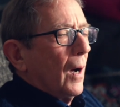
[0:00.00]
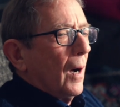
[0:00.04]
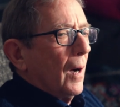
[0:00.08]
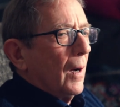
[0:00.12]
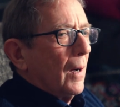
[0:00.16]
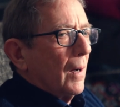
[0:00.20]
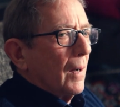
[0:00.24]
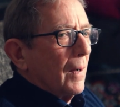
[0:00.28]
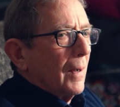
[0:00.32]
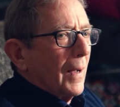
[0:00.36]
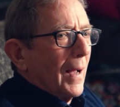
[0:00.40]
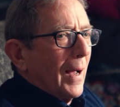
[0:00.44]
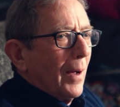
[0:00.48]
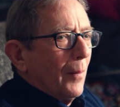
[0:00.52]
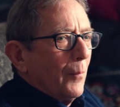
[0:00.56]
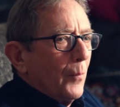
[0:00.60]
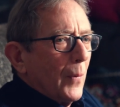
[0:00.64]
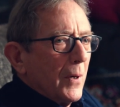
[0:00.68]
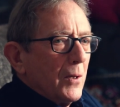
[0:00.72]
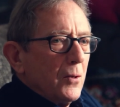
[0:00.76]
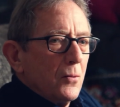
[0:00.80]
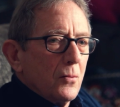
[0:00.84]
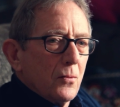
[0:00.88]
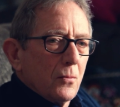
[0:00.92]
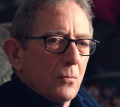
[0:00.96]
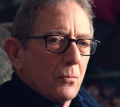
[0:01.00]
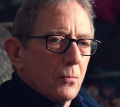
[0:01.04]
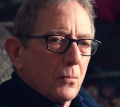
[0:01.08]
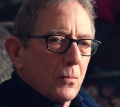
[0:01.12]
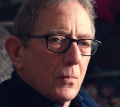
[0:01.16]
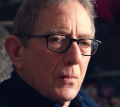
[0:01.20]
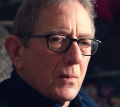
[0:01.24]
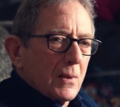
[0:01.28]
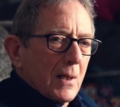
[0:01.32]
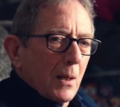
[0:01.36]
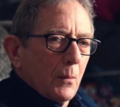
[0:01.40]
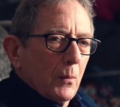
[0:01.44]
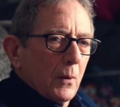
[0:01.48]
Uh, and when you
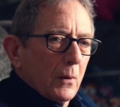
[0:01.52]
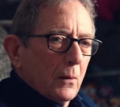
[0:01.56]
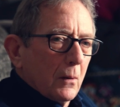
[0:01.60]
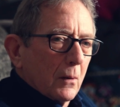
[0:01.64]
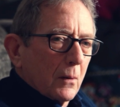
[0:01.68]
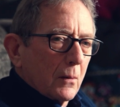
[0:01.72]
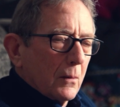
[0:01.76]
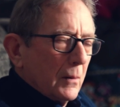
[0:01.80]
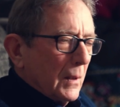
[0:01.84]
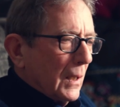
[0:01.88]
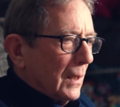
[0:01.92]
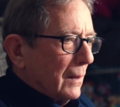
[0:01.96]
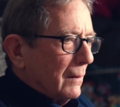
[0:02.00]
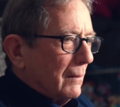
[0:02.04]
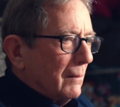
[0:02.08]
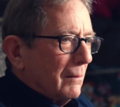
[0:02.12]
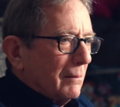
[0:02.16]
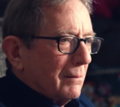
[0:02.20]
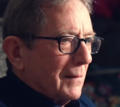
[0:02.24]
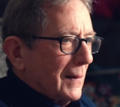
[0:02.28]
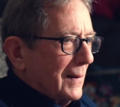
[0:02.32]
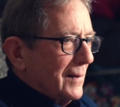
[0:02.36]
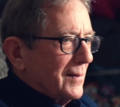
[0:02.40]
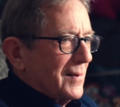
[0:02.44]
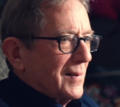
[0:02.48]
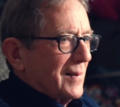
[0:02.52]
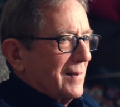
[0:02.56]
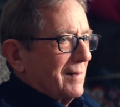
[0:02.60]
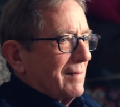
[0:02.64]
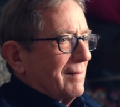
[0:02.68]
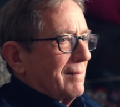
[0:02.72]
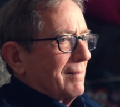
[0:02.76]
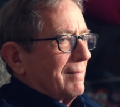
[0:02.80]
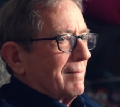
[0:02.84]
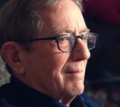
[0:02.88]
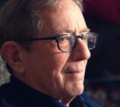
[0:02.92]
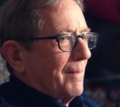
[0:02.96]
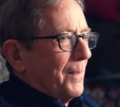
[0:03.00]
say, well, look, you know, there's
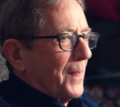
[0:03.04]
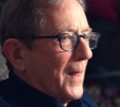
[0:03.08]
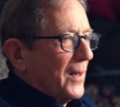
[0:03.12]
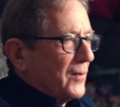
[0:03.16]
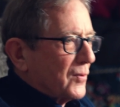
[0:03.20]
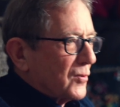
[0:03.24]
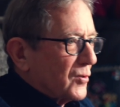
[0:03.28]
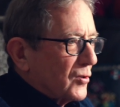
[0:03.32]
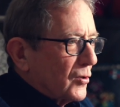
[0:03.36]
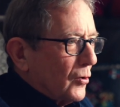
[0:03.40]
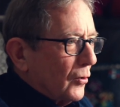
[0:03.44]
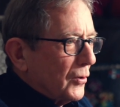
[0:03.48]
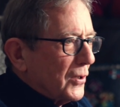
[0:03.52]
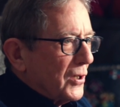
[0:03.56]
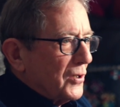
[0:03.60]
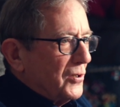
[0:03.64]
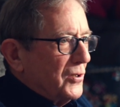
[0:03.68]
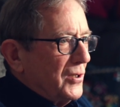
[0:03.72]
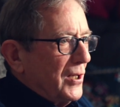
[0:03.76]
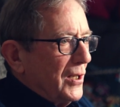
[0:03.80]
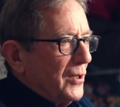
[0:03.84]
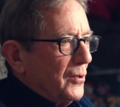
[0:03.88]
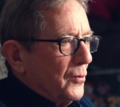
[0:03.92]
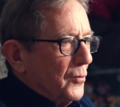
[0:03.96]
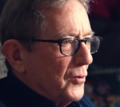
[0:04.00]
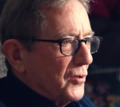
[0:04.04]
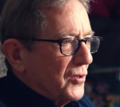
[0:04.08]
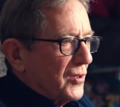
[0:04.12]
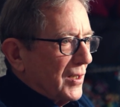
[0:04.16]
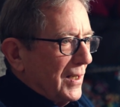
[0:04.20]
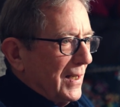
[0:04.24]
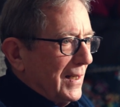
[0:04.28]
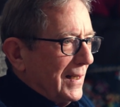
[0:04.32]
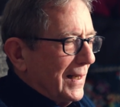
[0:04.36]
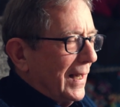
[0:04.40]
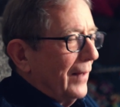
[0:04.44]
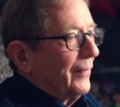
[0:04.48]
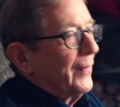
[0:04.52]
there's a Scottish
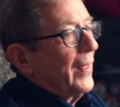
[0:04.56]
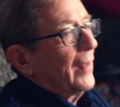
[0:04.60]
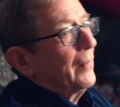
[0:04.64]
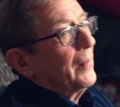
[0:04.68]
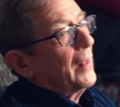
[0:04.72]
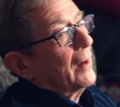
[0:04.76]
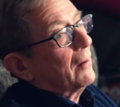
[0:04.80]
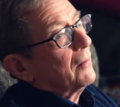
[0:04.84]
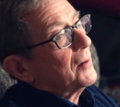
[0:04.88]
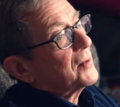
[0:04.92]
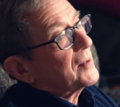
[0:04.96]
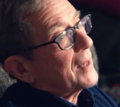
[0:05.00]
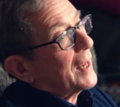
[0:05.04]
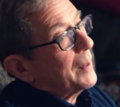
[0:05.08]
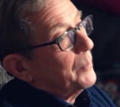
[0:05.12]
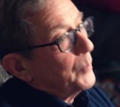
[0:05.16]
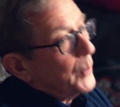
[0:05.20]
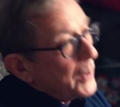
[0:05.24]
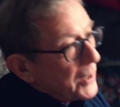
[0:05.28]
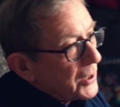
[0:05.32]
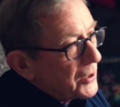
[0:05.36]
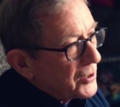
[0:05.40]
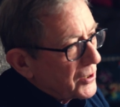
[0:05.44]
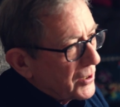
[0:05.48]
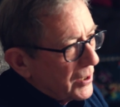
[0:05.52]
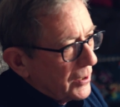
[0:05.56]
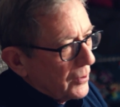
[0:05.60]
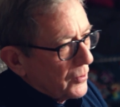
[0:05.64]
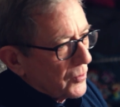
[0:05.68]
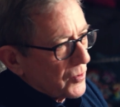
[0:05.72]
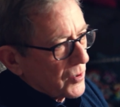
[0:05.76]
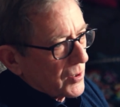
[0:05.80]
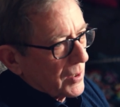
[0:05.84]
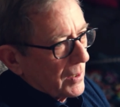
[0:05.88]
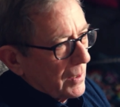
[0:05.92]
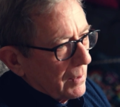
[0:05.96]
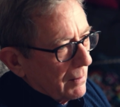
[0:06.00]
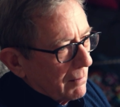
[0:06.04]
TUC and then there is a British
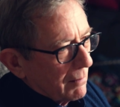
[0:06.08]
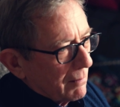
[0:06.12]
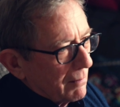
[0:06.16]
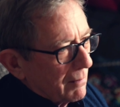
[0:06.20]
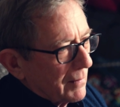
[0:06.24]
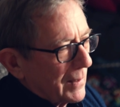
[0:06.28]
TUC.